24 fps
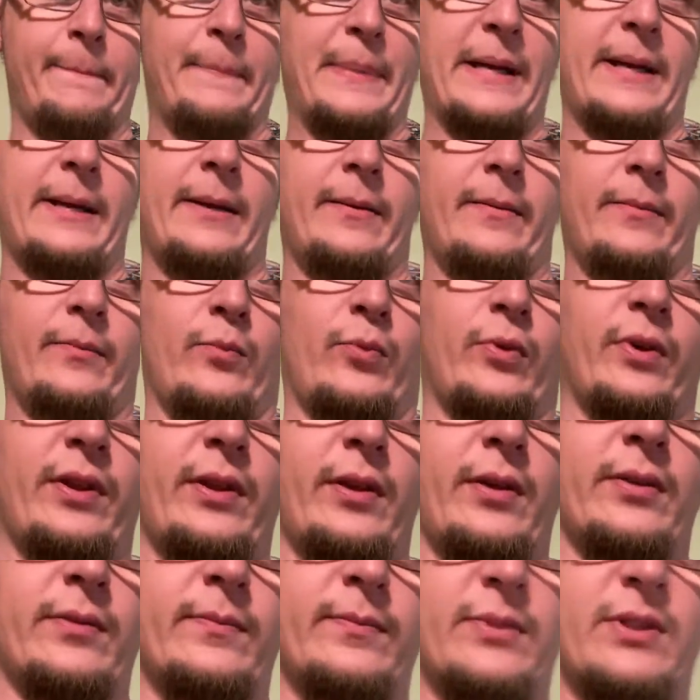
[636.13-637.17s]
bam with
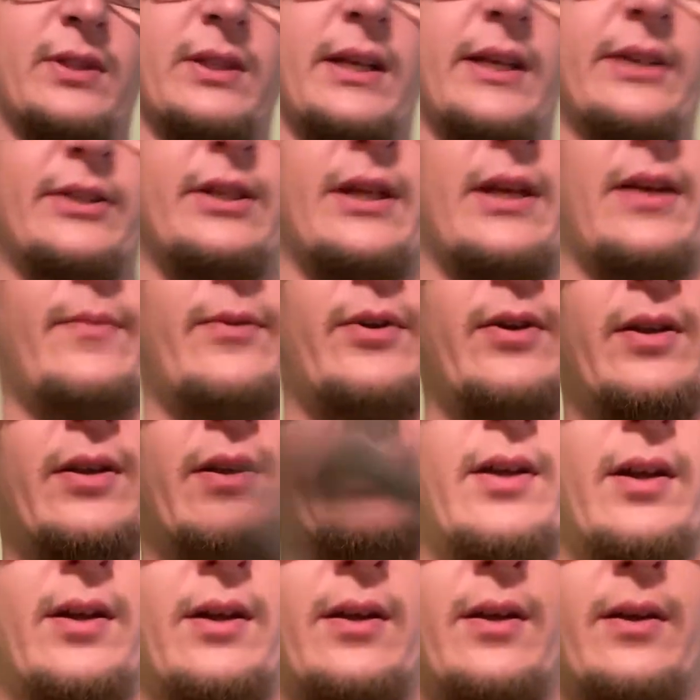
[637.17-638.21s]
a sledgehammer.
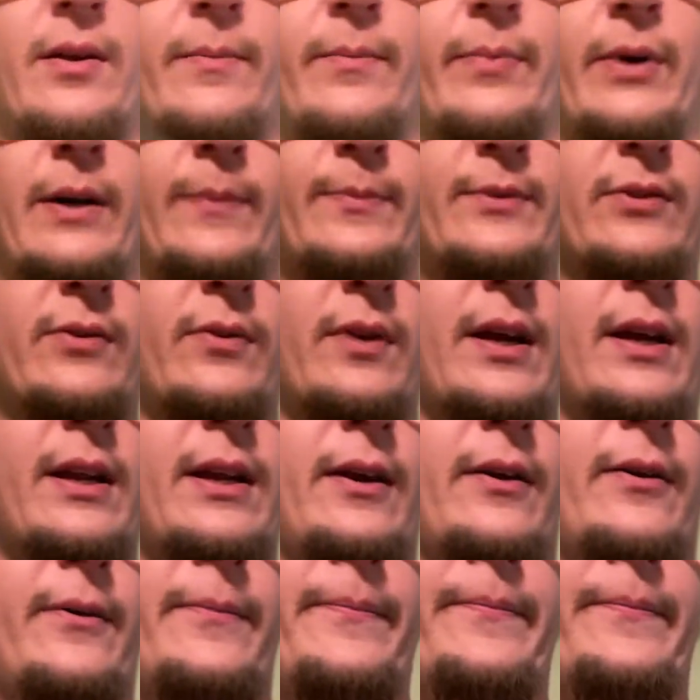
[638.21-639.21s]
Pops it right out.